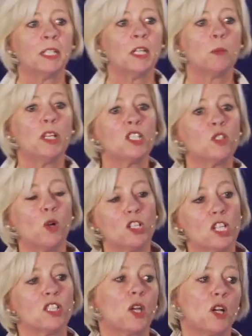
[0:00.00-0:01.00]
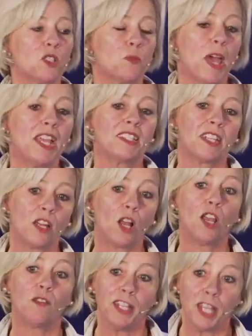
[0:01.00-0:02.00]
But it's not just our space and our
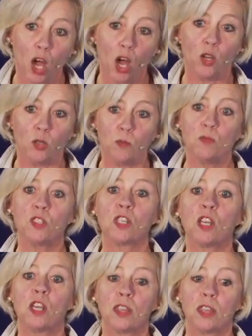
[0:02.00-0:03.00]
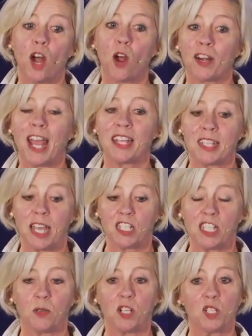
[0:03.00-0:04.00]
lovely homes that are an asset
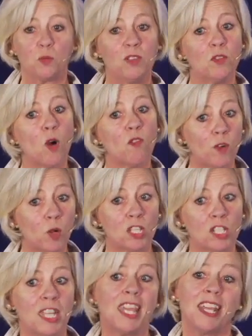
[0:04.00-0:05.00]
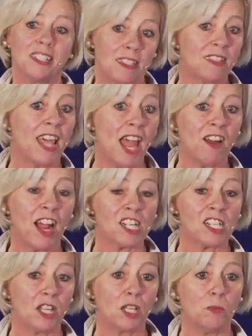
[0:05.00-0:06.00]
to us. We've got volunteers. They're
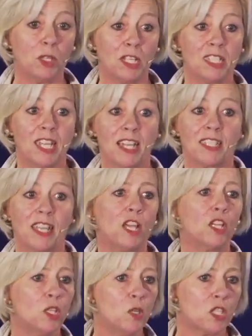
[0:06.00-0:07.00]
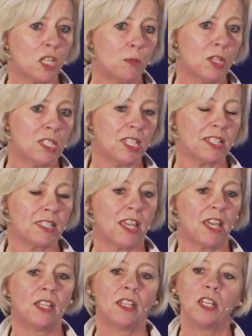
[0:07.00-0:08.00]
actually a community asset, a huge community
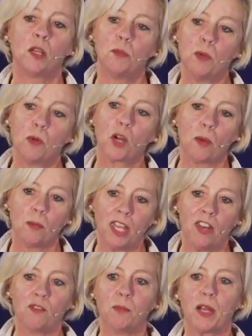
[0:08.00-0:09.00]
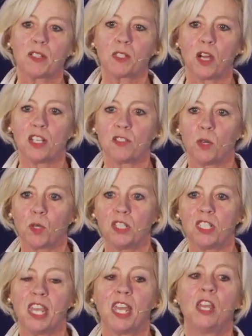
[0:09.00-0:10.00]
asset. People come in from outside to
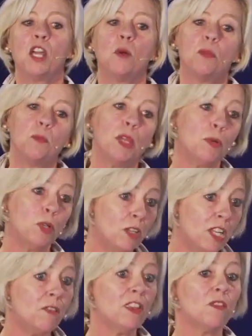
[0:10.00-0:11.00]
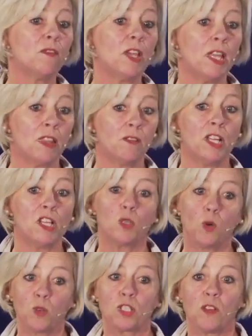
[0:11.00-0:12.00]
volunteer, but people who live in the village
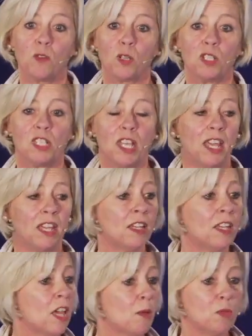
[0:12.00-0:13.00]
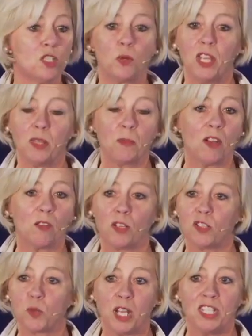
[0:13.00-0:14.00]
also volunteer. And between them, they
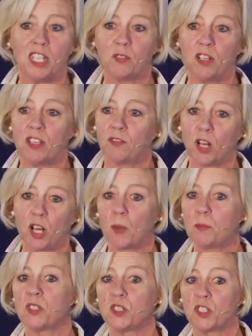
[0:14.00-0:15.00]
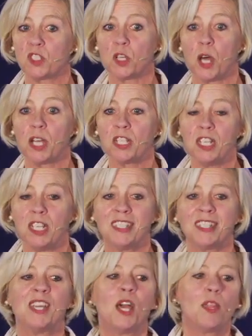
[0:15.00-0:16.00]
run 23 different clubs and societies.
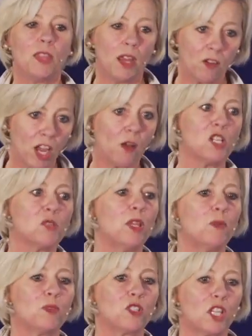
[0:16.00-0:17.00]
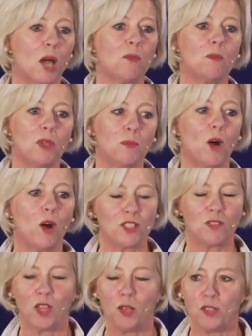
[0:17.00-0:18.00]
They encourage people to come and be part
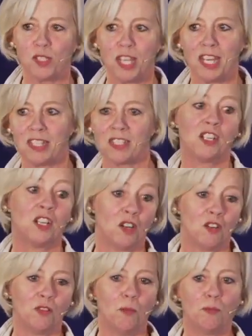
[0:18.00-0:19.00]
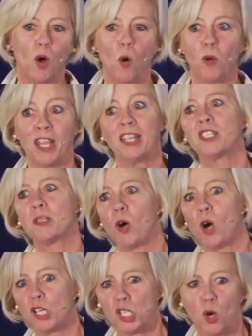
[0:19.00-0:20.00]
of those things, from bowling to
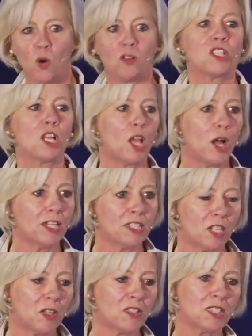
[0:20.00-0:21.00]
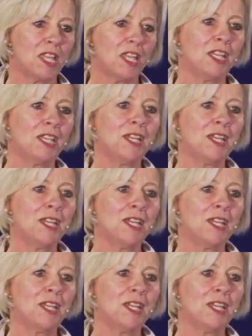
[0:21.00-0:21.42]
mahjong to line dancing.